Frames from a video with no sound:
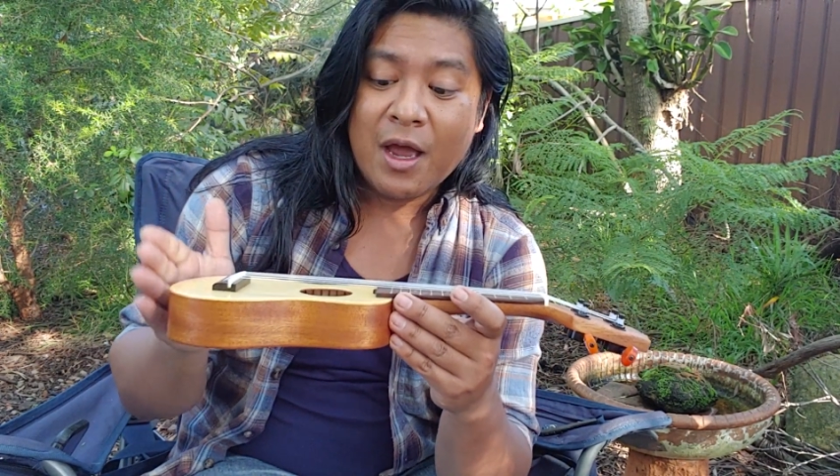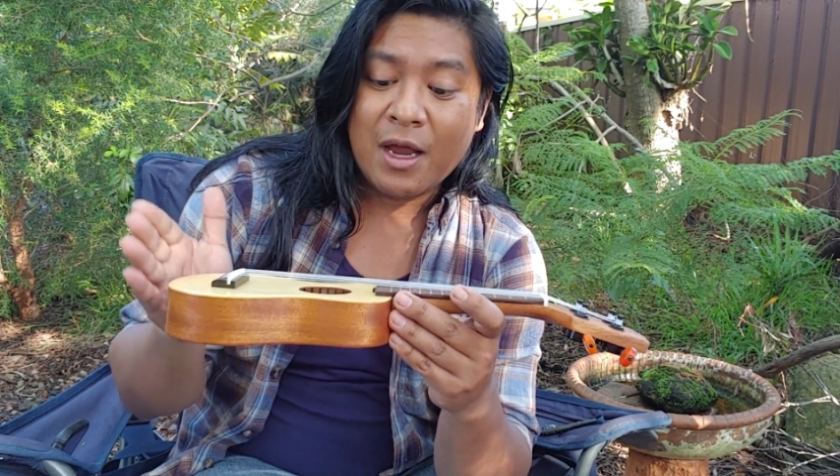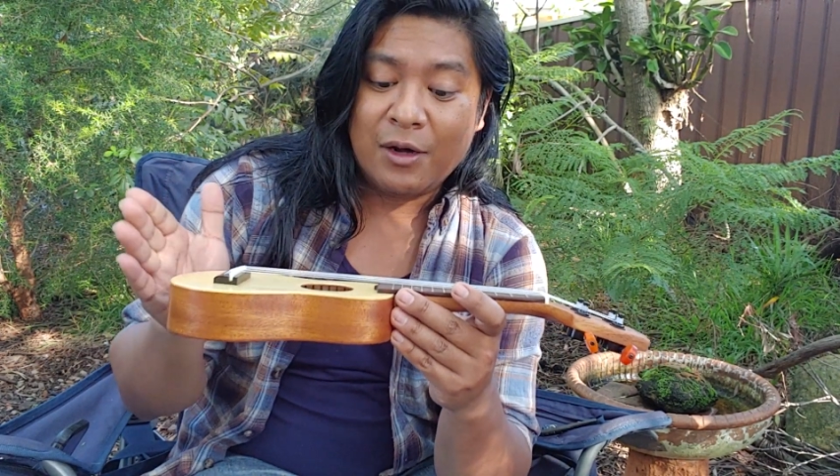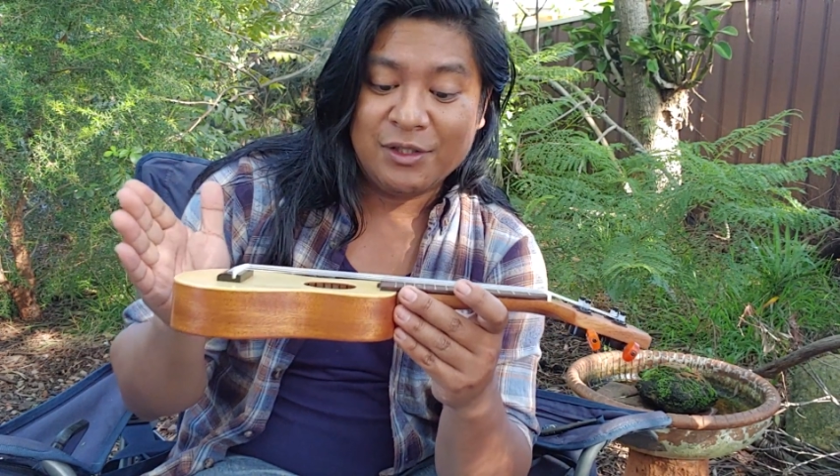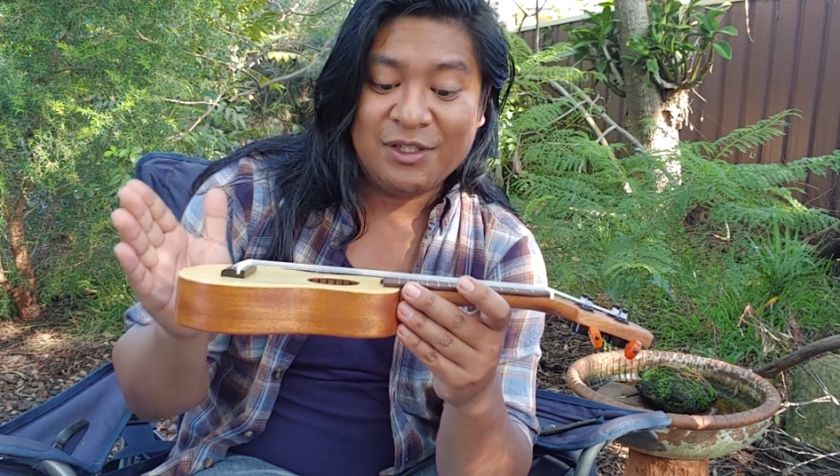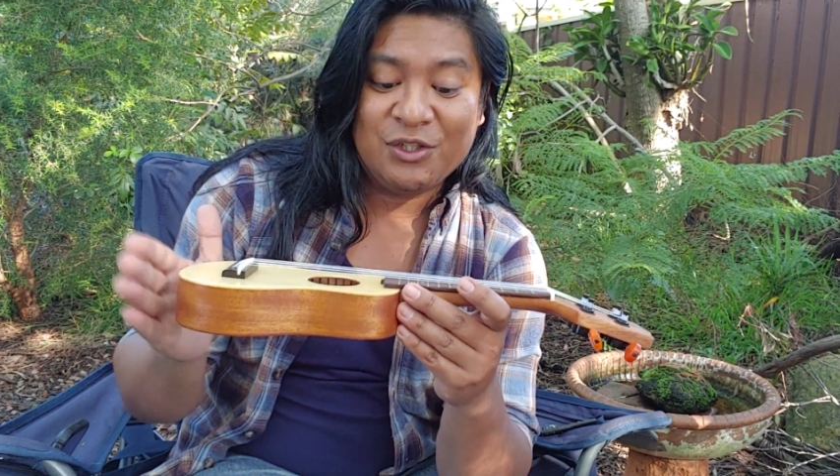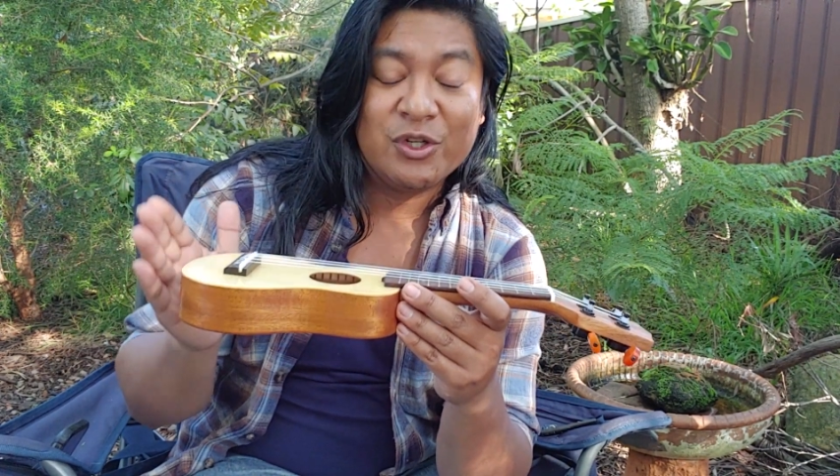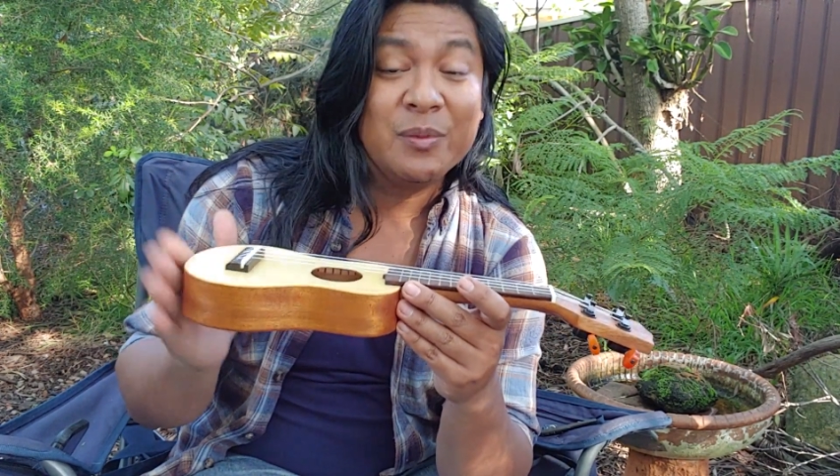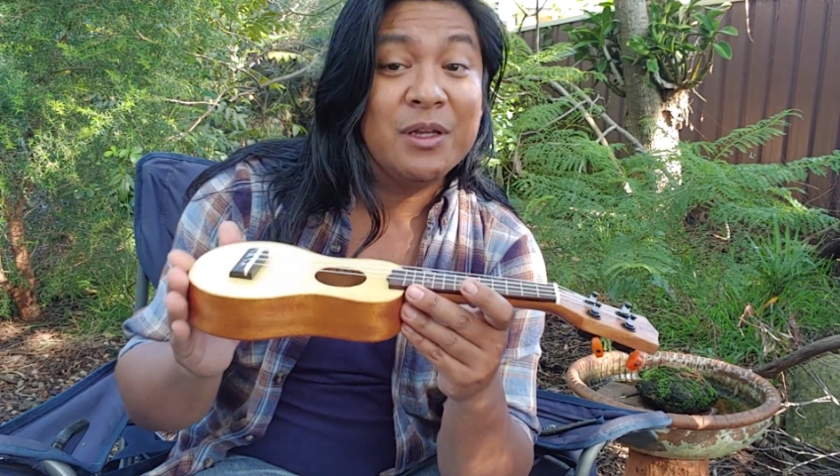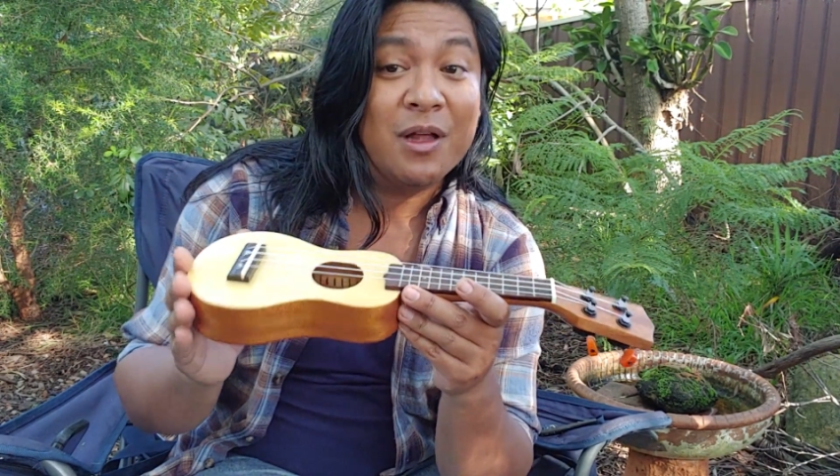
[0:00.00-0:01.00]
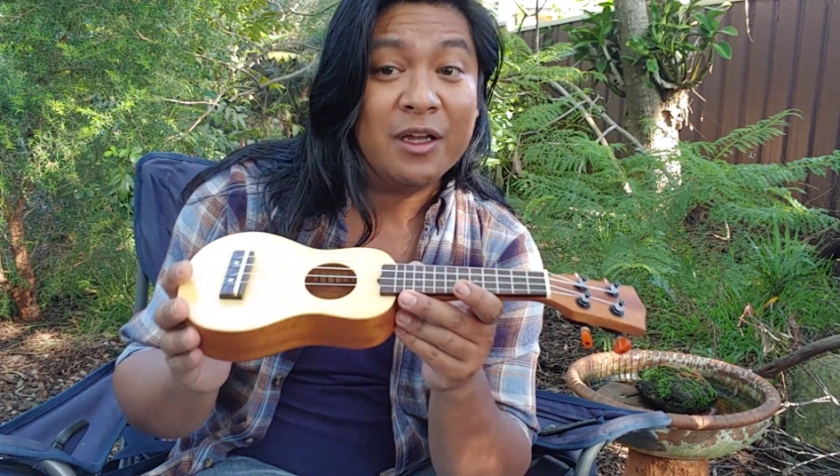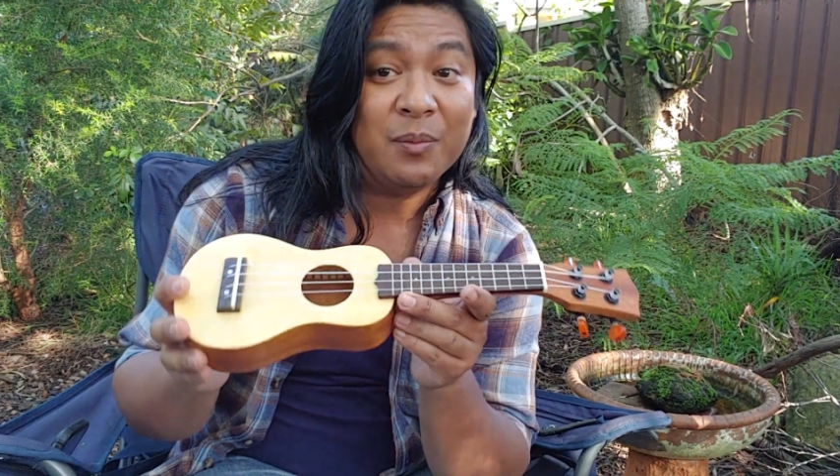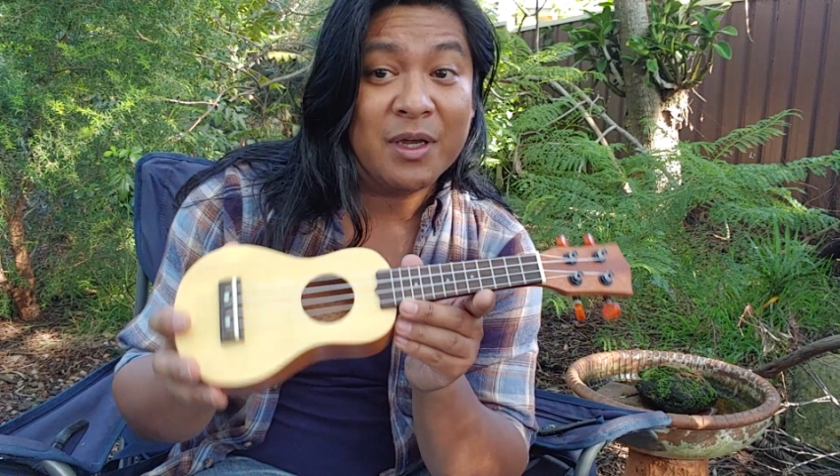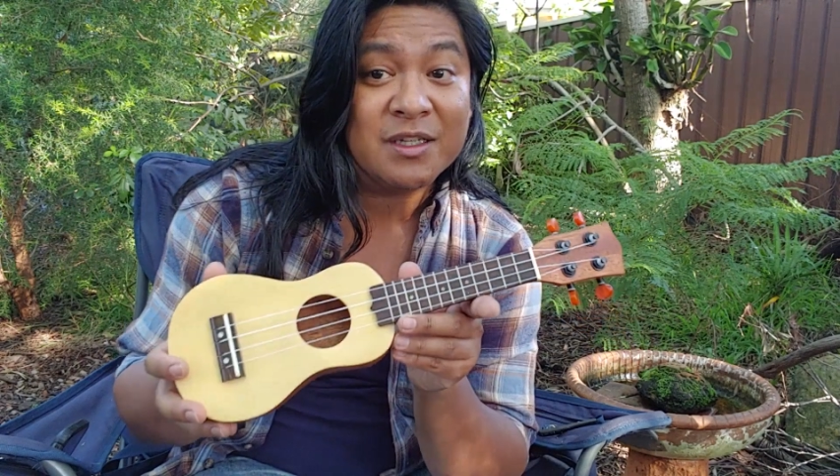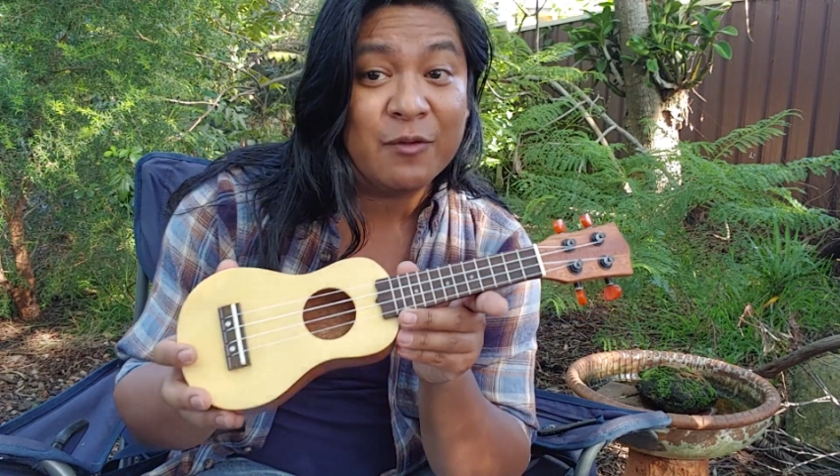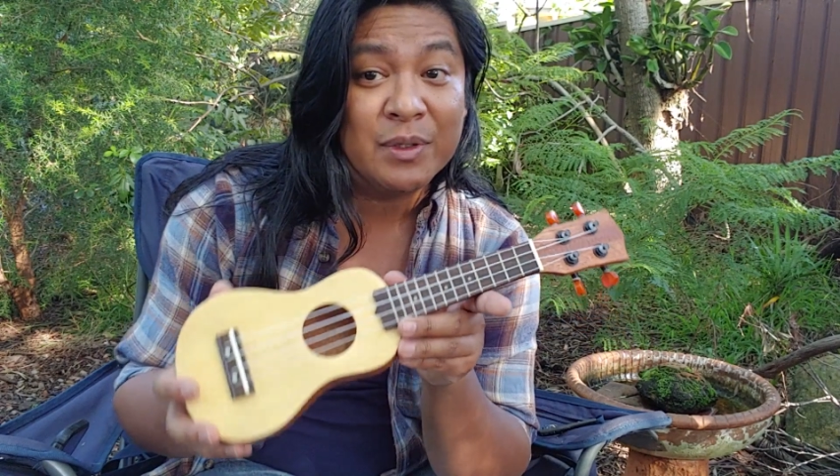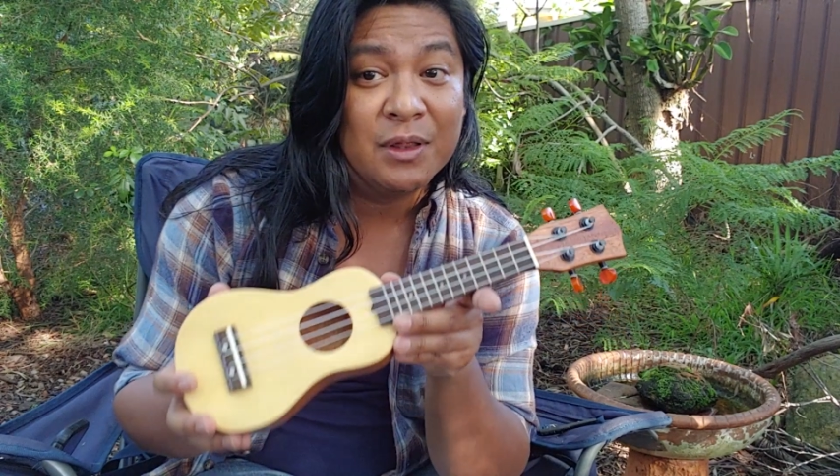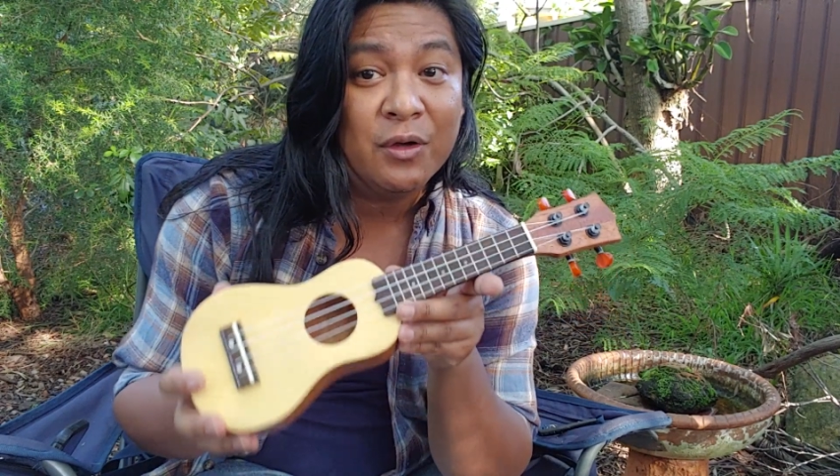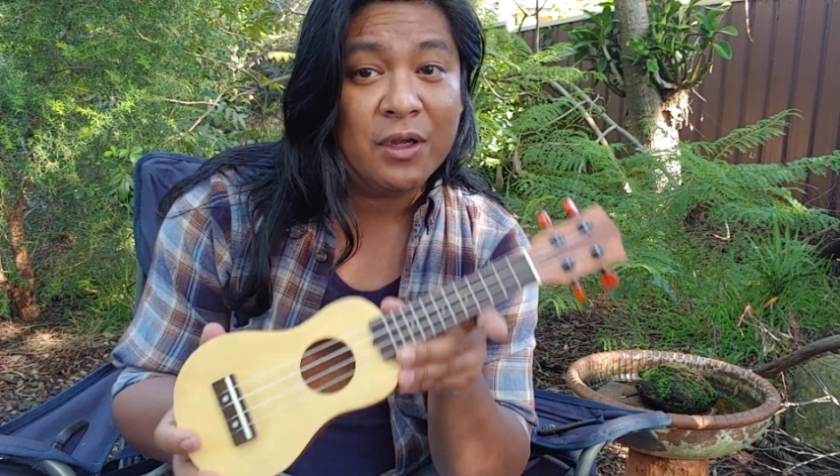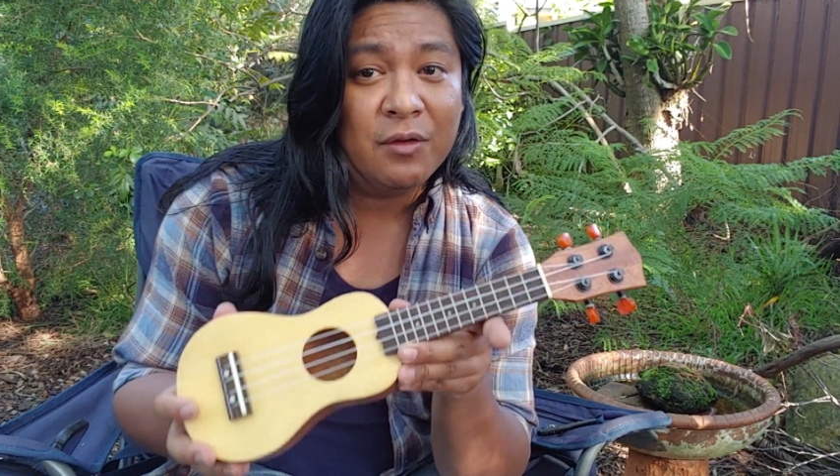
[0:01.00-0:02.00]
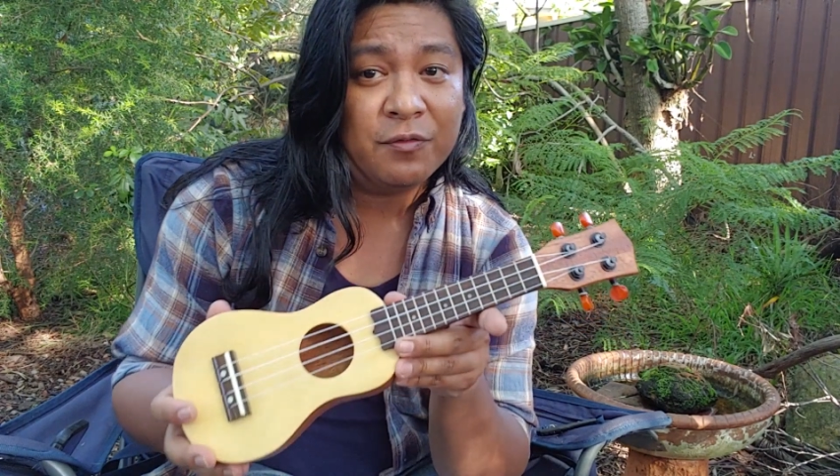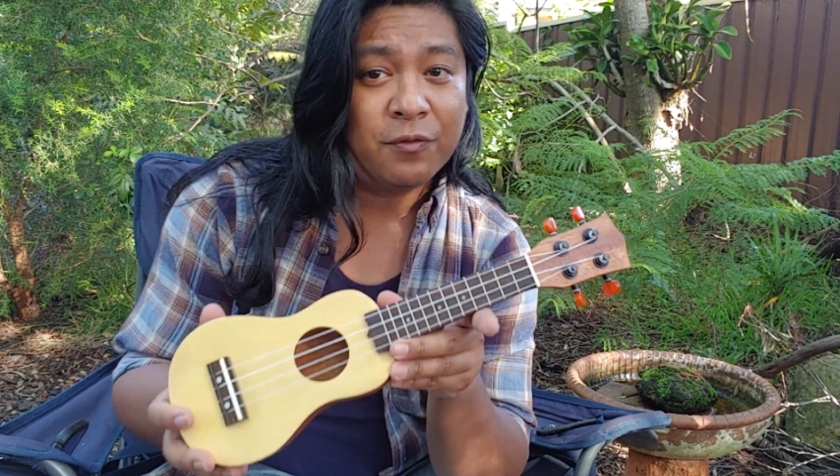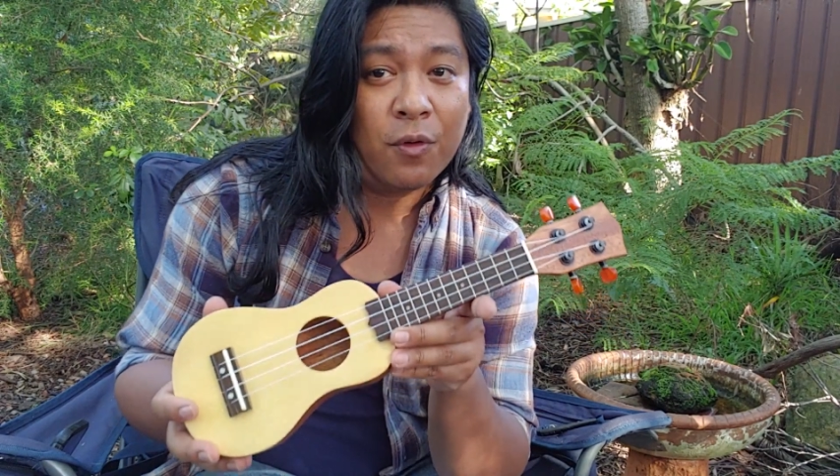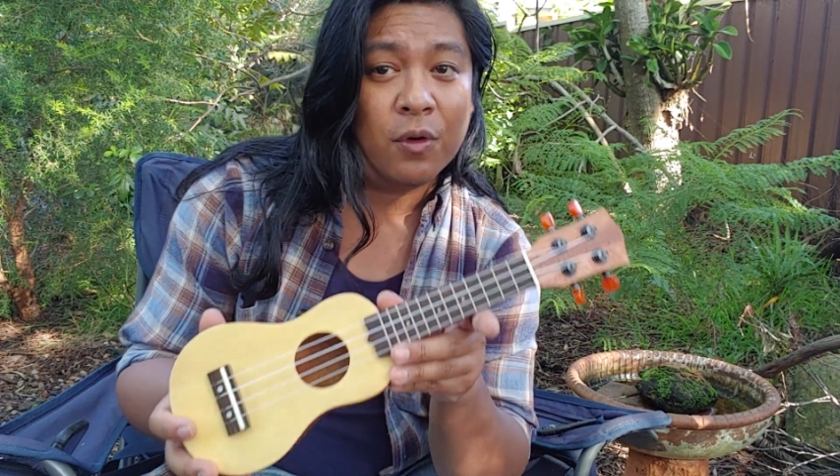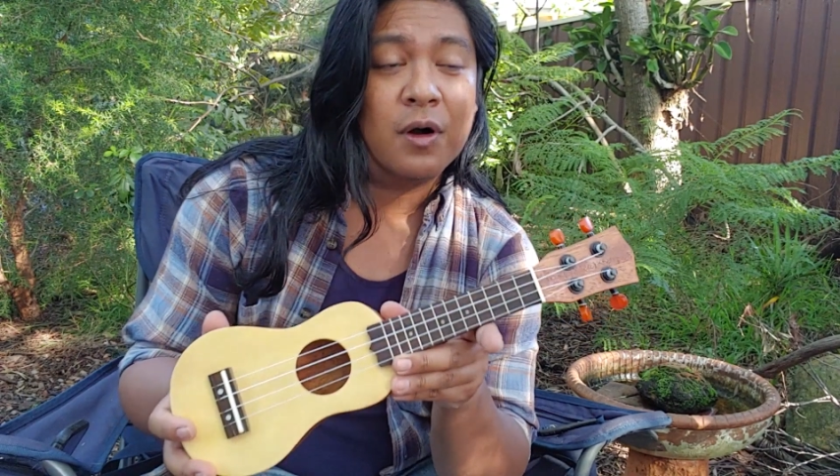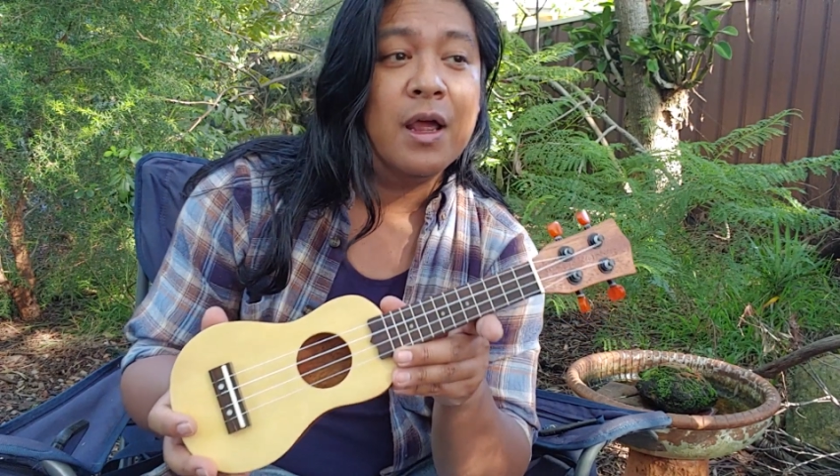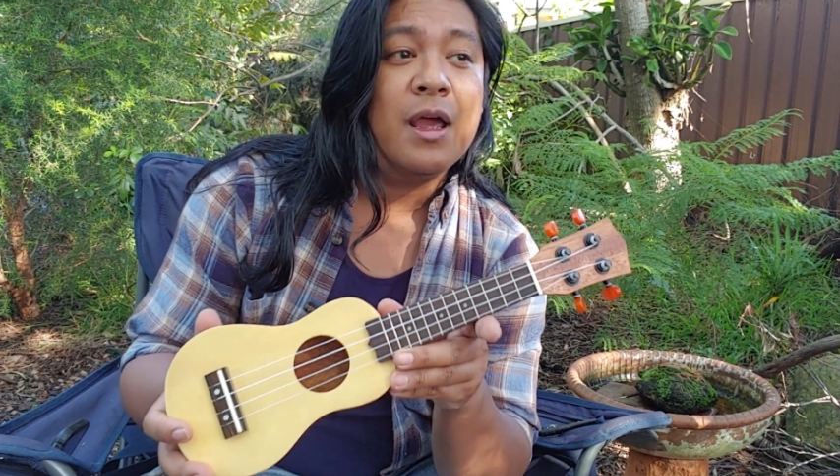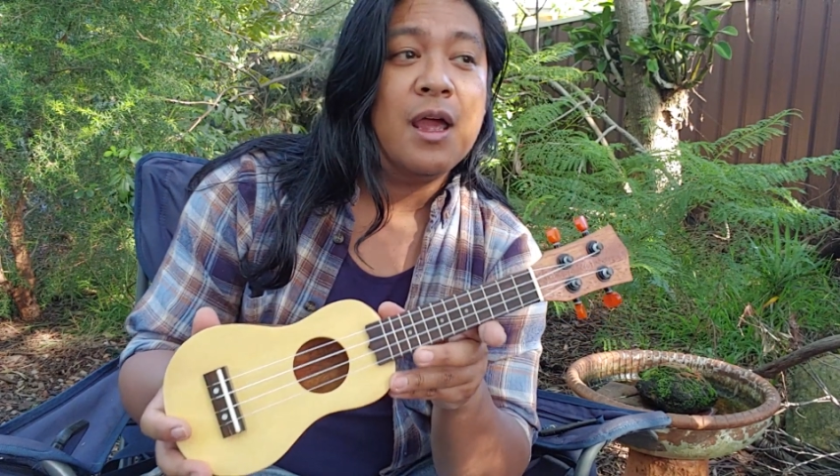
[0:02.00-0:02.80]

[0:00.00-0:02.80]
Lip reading: and I was extremely lucky because I've been looking for